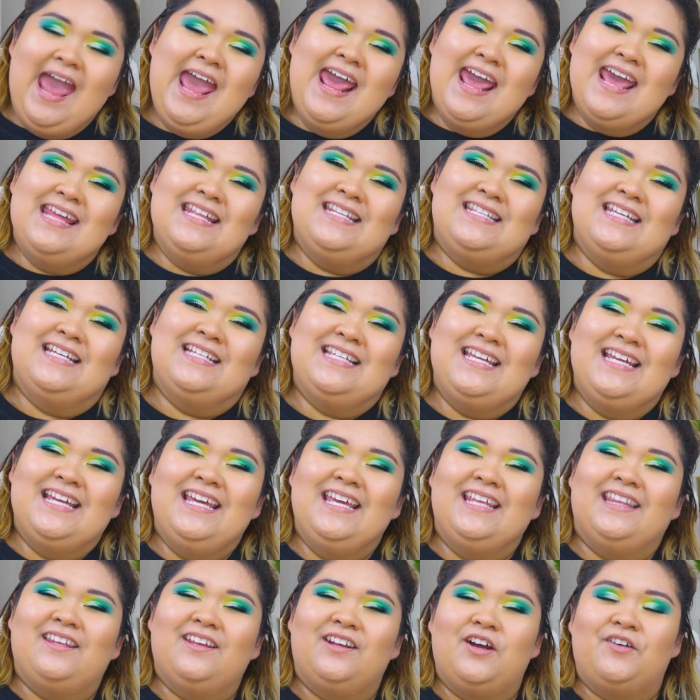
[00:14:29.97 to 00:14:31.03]
And ding ding,
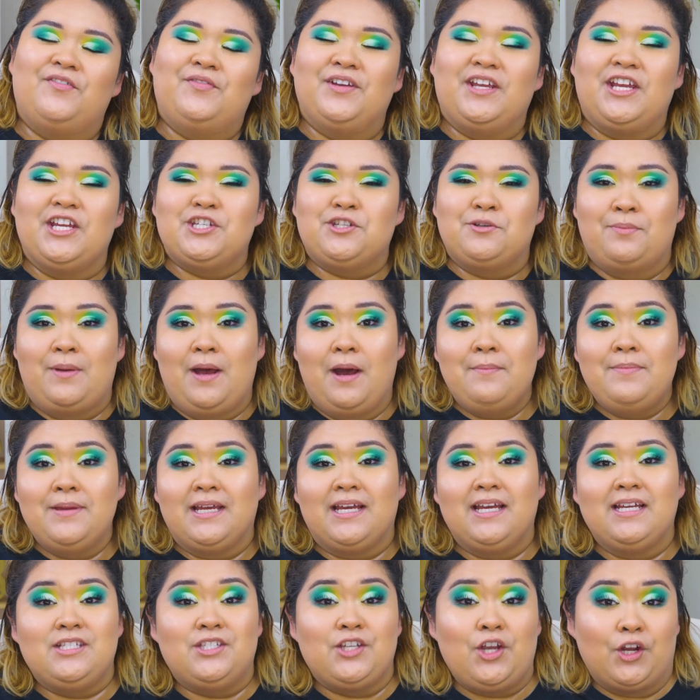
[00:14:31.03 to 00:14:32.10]
hit the notification bell,
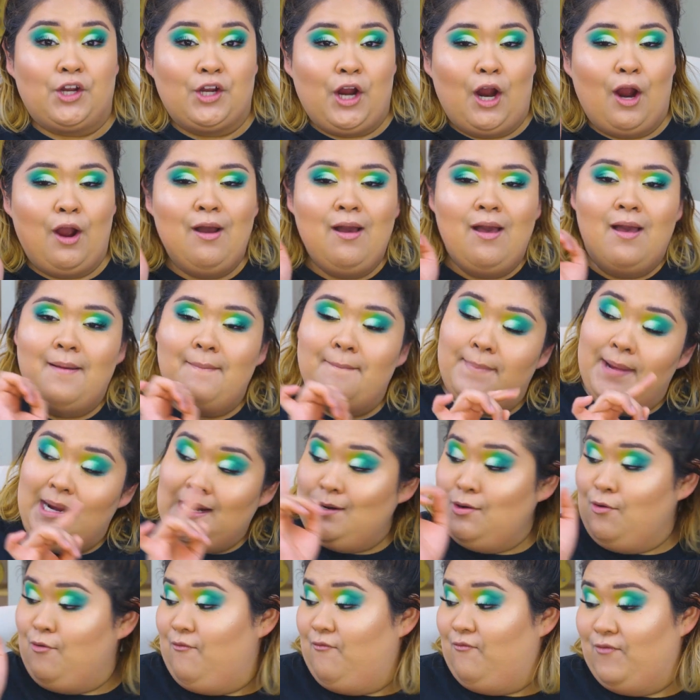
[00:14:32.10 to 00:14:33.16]
because your girl make
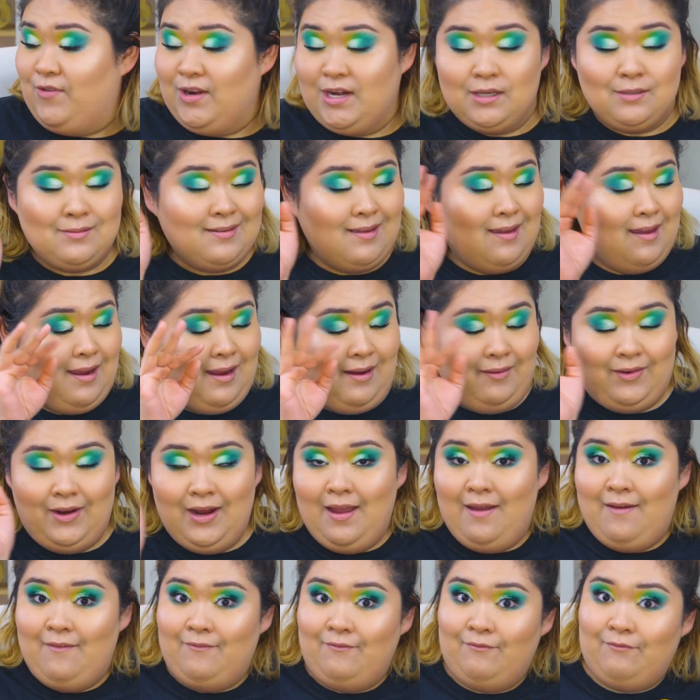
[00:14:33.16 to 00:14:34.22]
new videos every
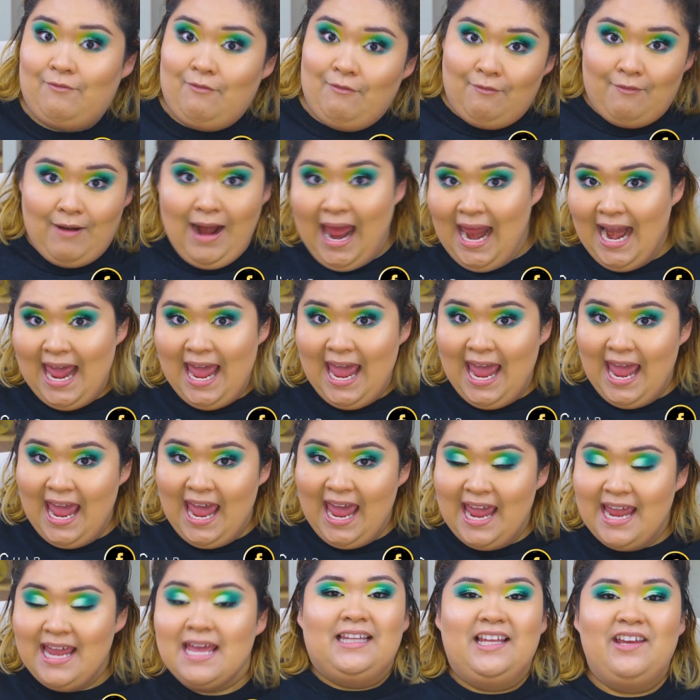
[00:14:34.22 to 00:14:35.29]

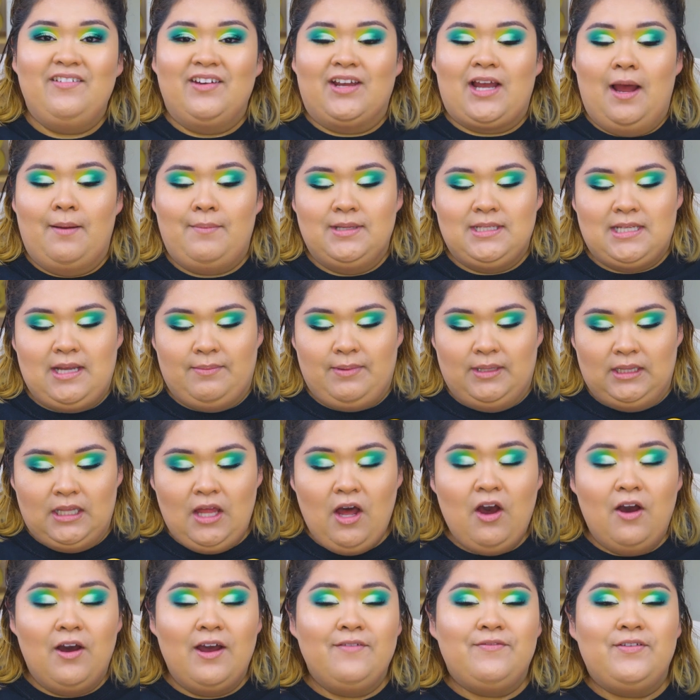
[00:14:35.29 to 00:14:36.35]
Friday. Leave a comment down
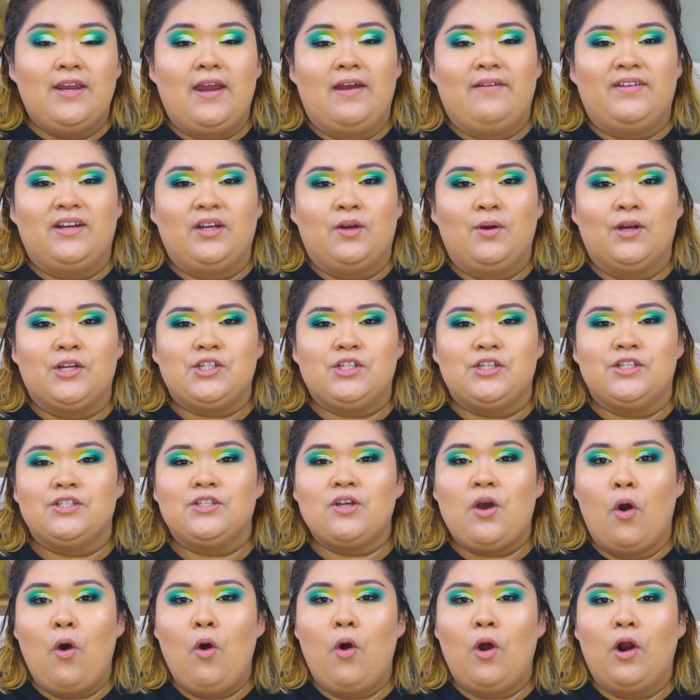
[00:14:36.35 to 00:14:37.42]
below if you have any questions
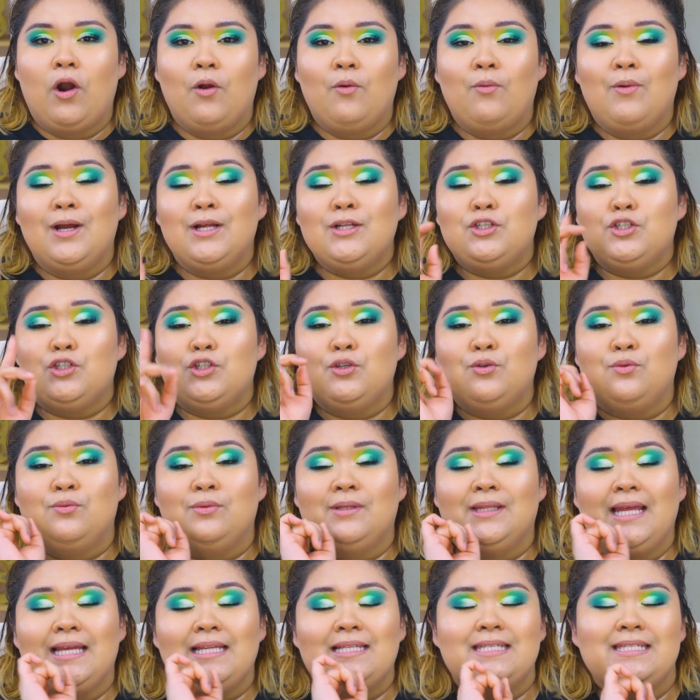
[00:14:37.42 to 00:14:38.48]
or what you
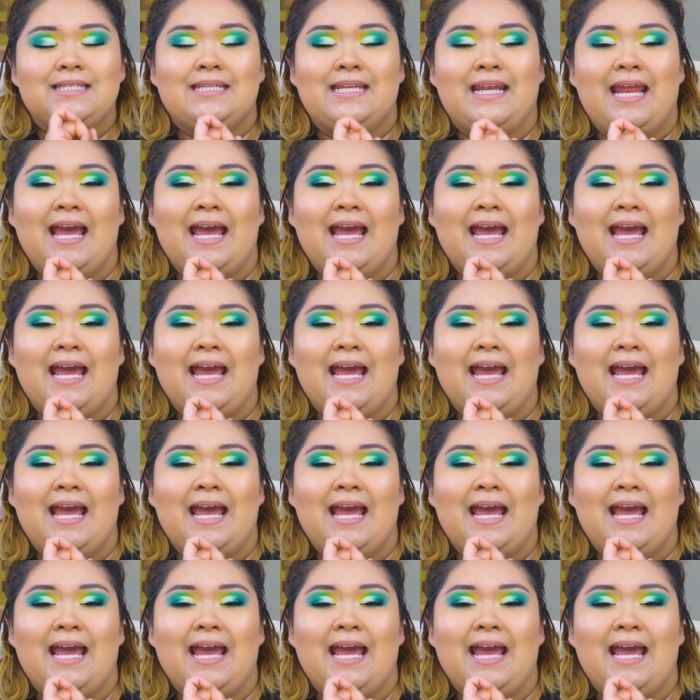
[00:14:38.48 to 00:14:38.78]
would like to see